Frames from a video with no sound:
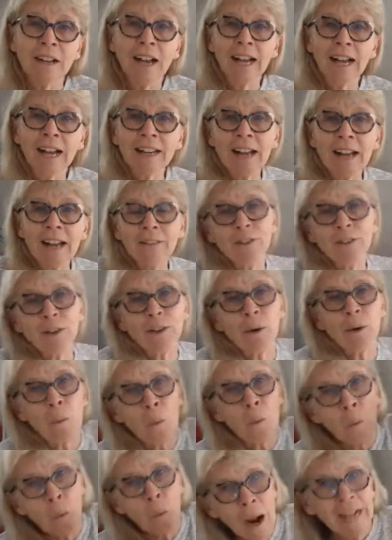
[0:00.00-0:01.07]
and have to
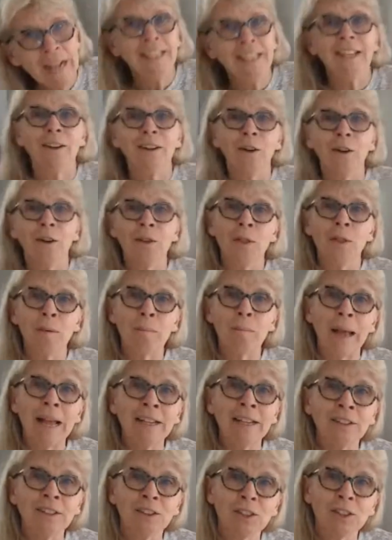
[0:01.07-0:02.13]
whack it on the
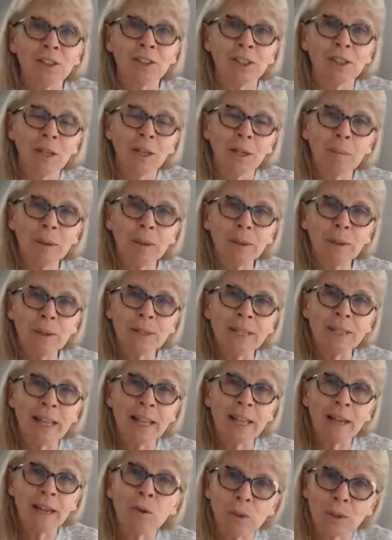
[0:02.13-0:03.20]
bench because
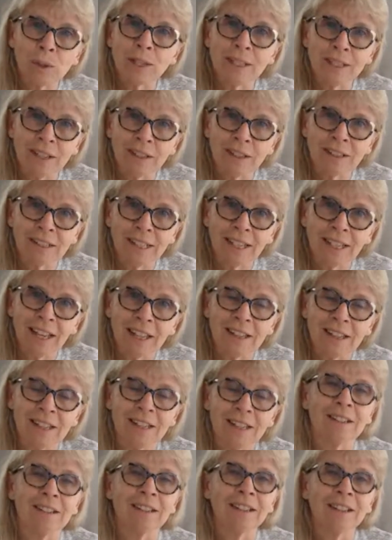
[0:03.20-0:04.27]
they're all stuck
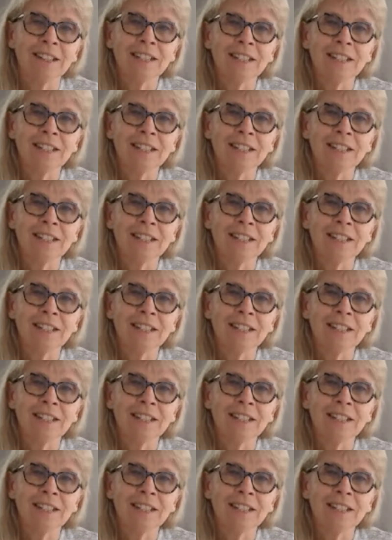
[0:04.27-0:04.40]
together.